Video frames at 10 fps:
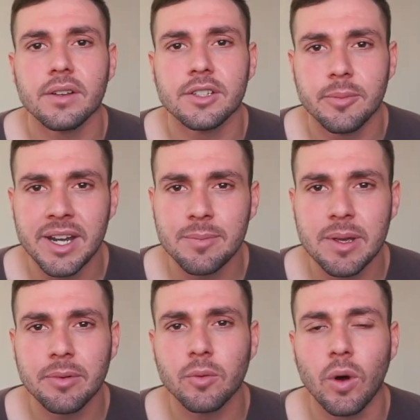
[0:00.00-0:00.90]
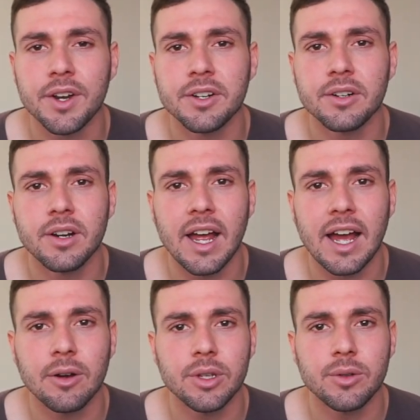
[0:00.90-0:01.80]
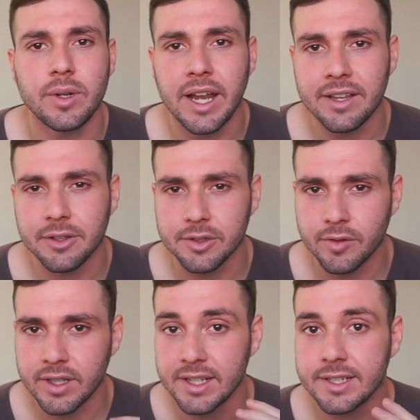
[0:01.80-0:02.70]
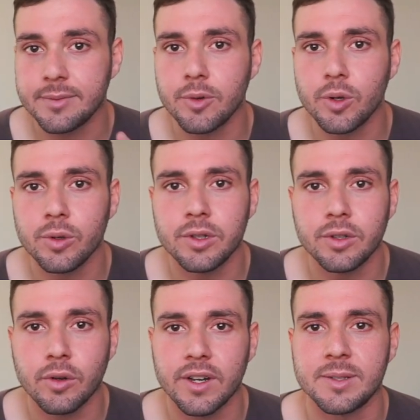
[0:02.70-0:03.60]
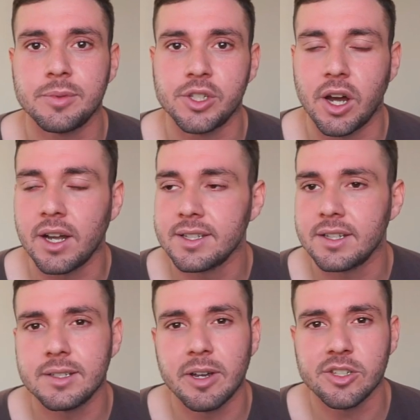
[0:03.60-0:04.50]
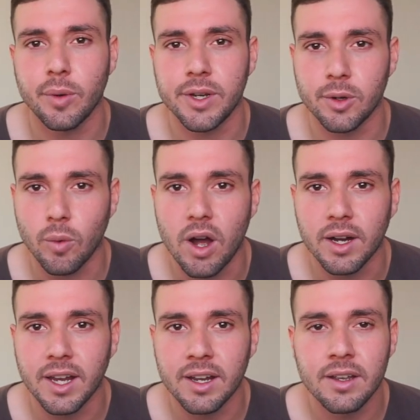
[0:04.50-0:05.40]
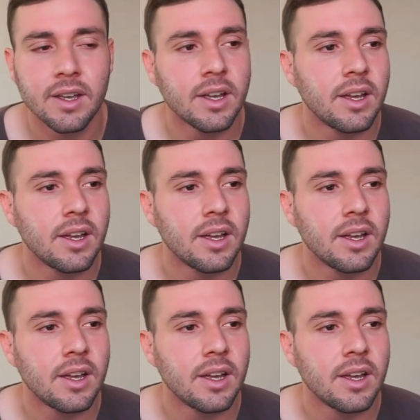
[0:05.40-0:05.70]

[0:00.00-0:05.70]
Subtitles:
So many people wonder how you get those really smooth, crisp shots, especially when you're walking.